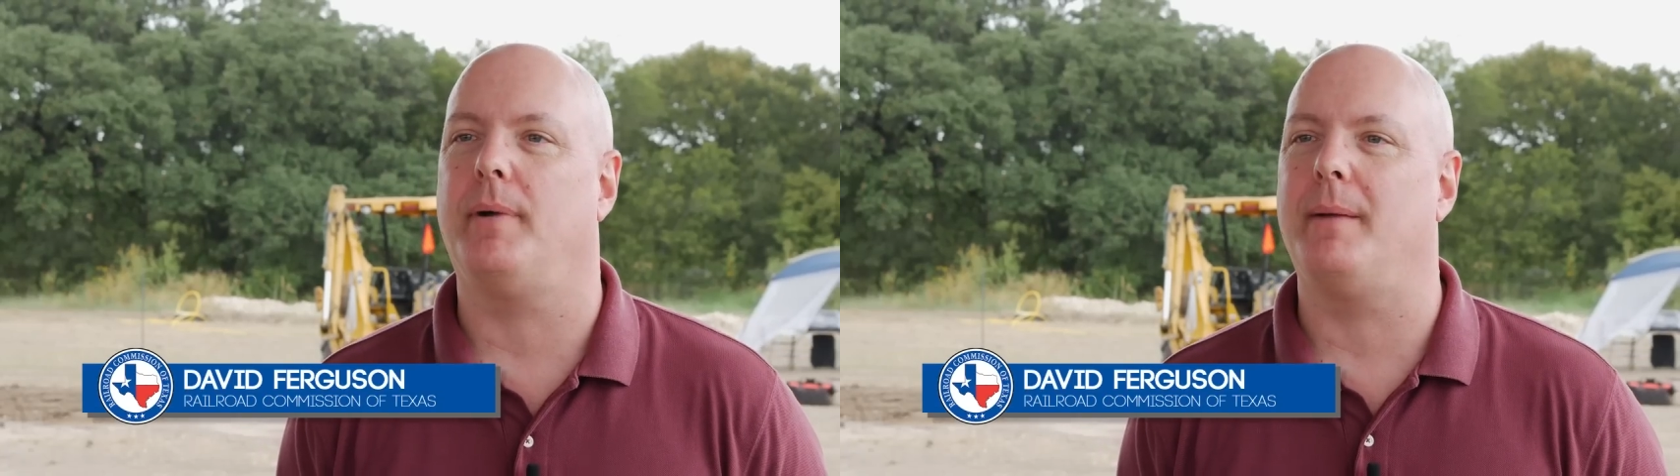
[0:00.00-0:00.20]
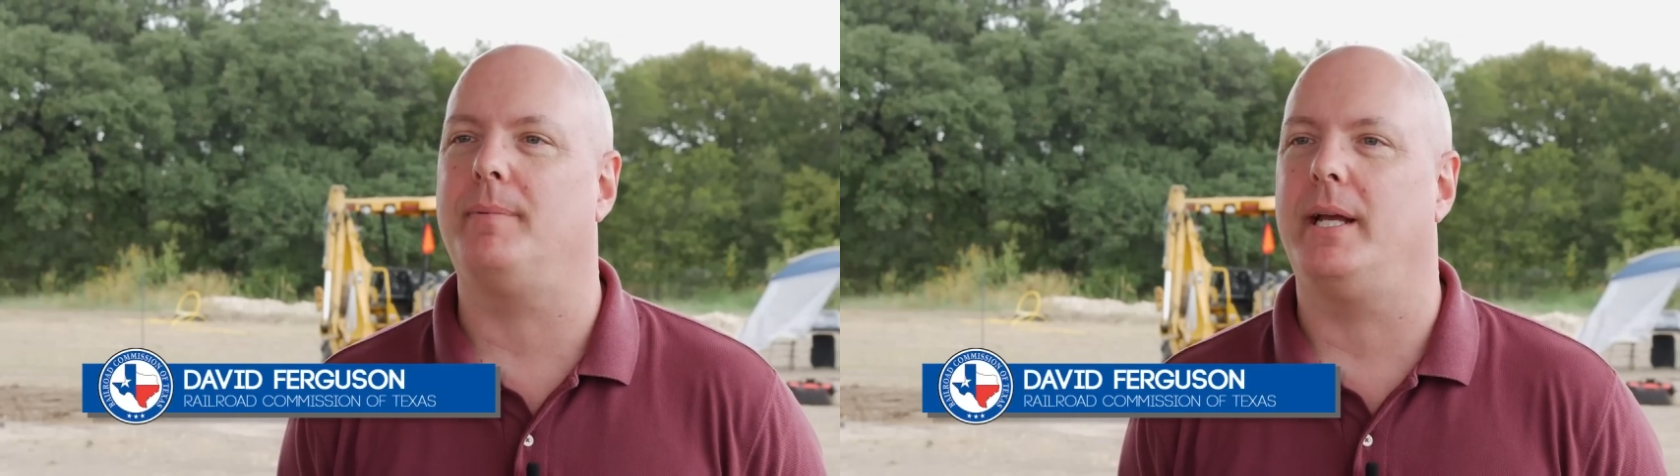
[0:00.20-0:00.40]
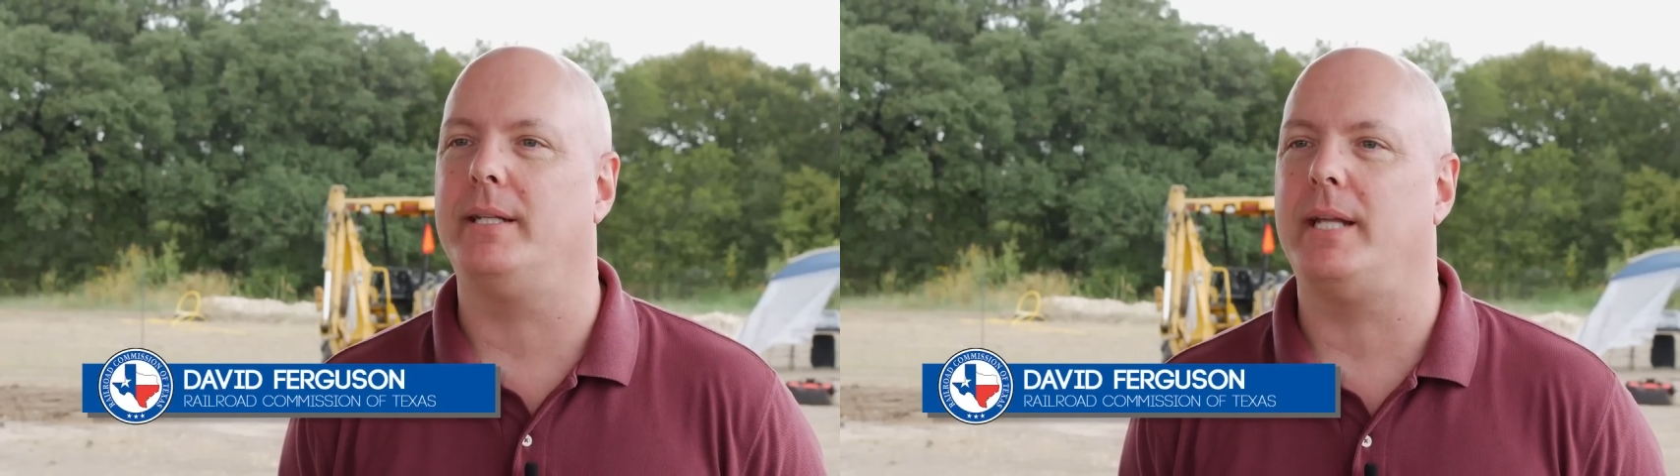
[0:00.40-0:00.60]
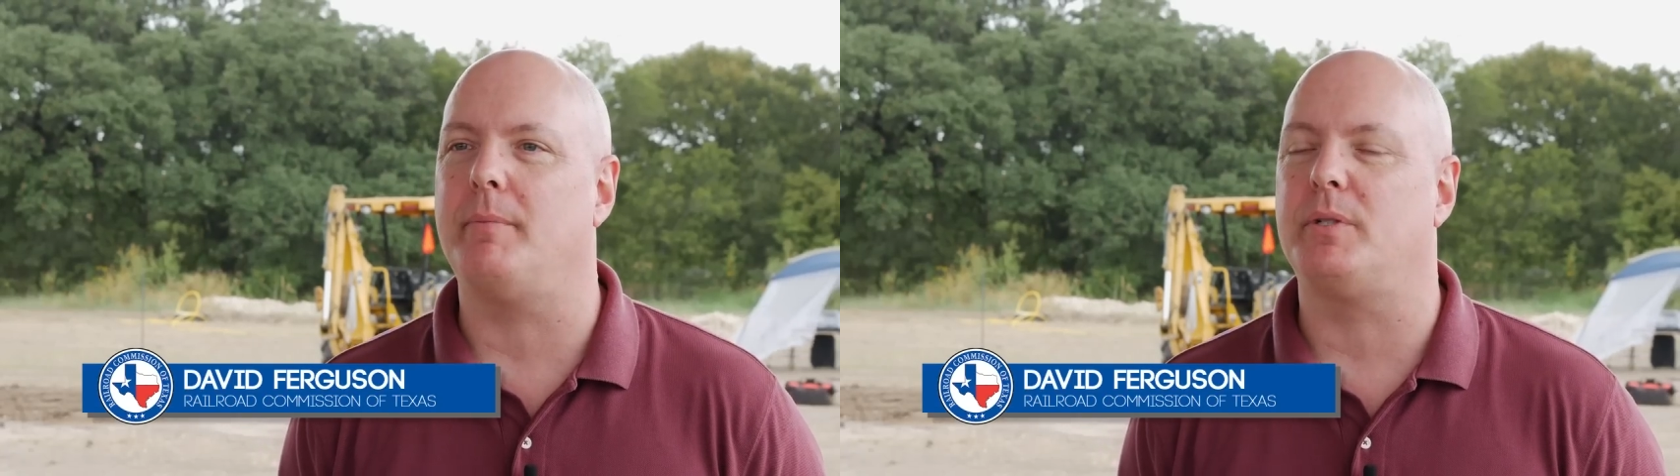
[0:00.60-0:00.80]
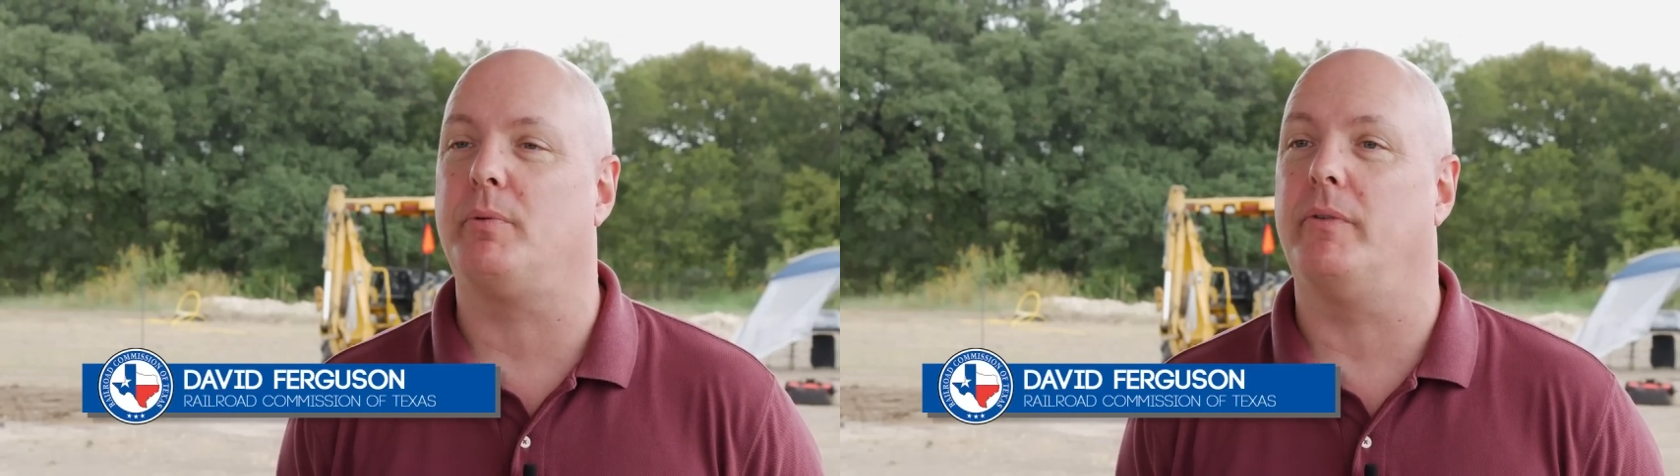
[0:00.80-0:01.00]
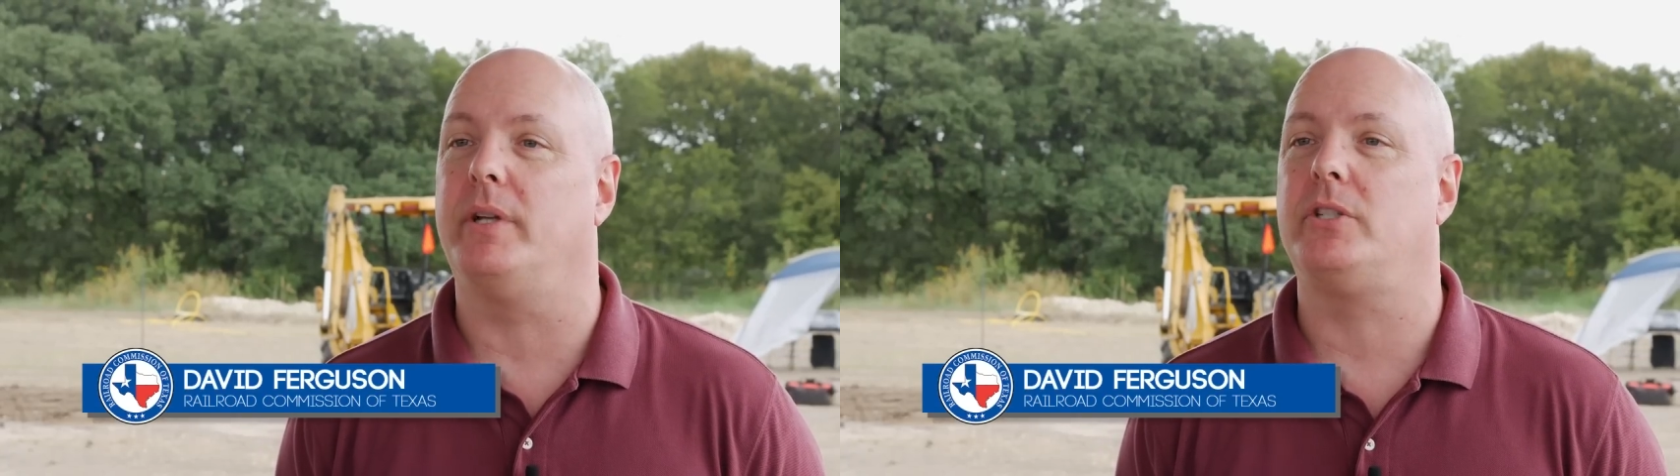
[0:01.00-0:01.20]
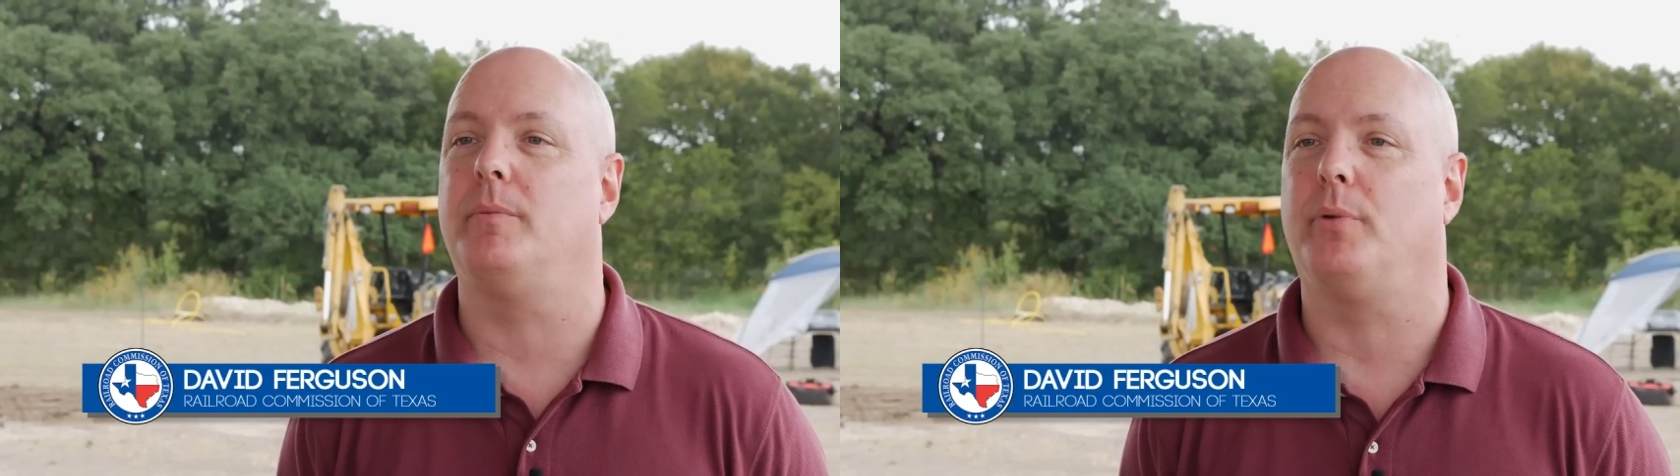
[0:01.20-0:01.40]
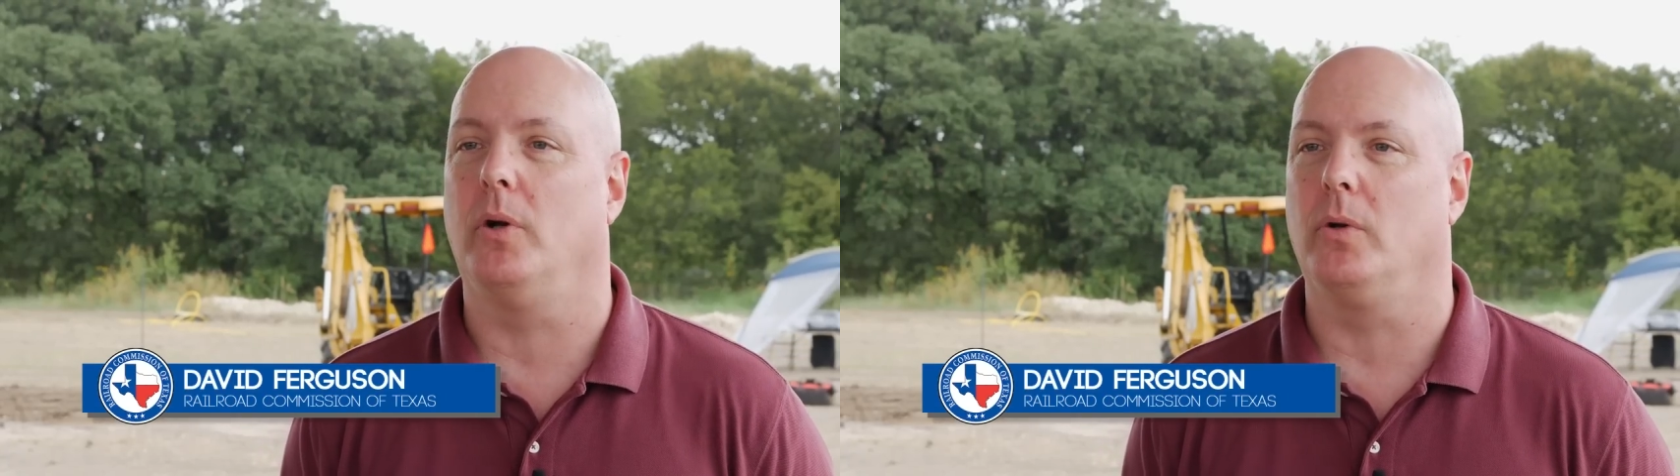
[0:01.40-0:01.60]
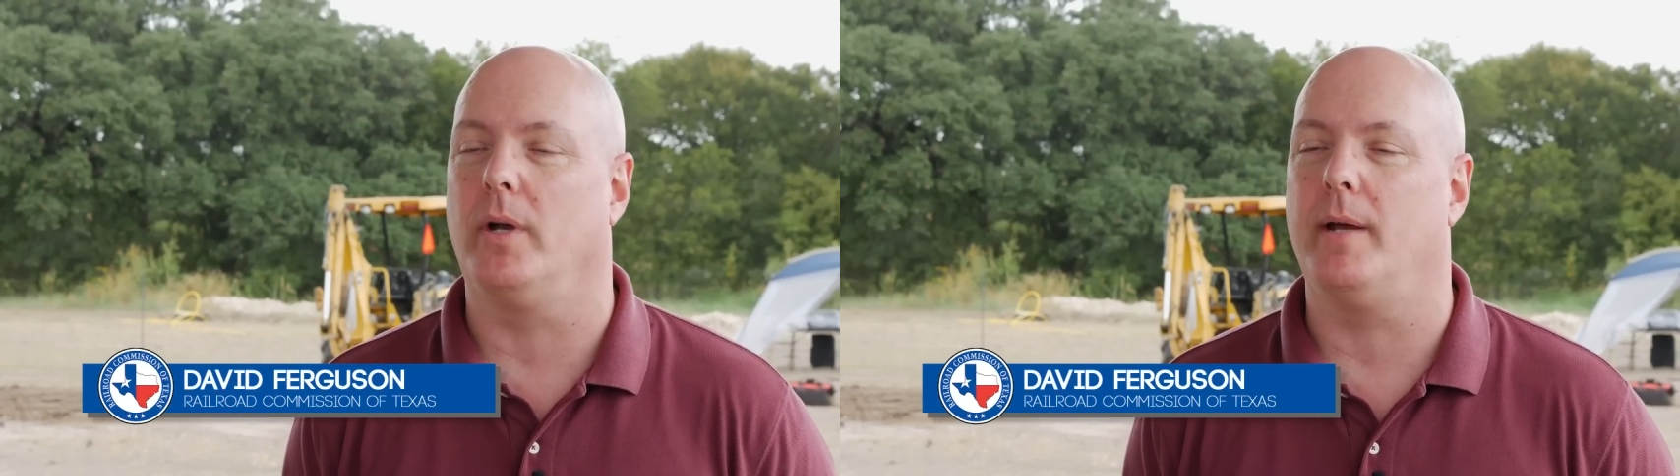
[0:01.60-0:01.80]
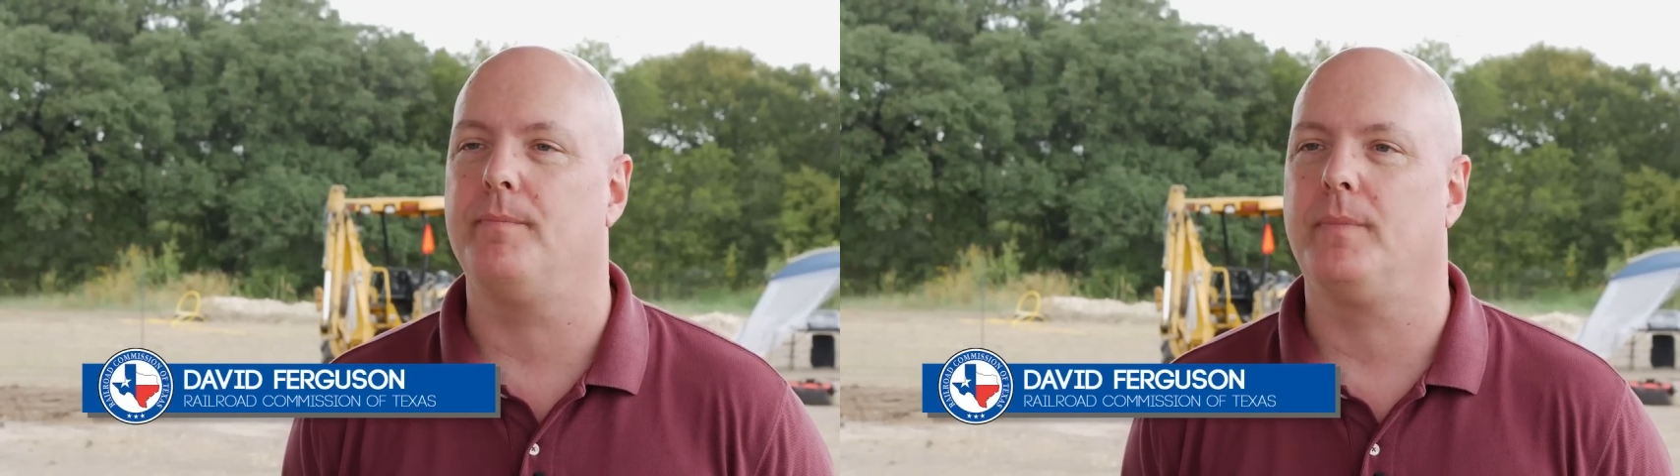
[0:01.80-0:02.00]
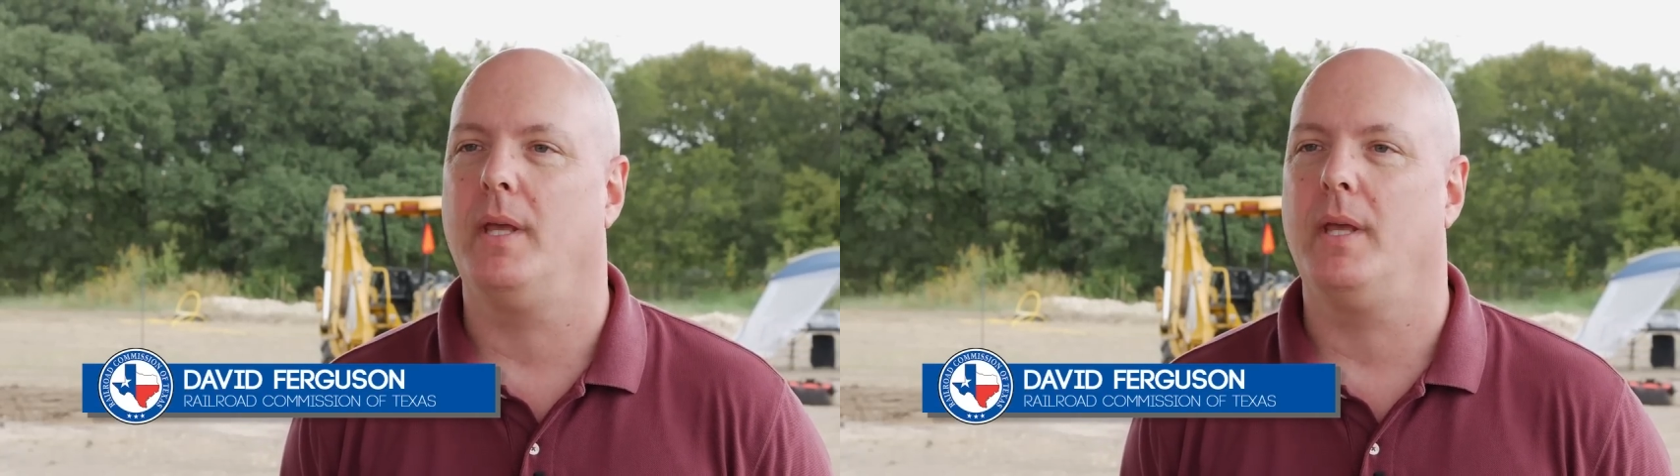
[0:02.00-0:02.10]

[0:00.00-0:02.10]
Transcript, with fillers: Pipeline Damage Prevention Program.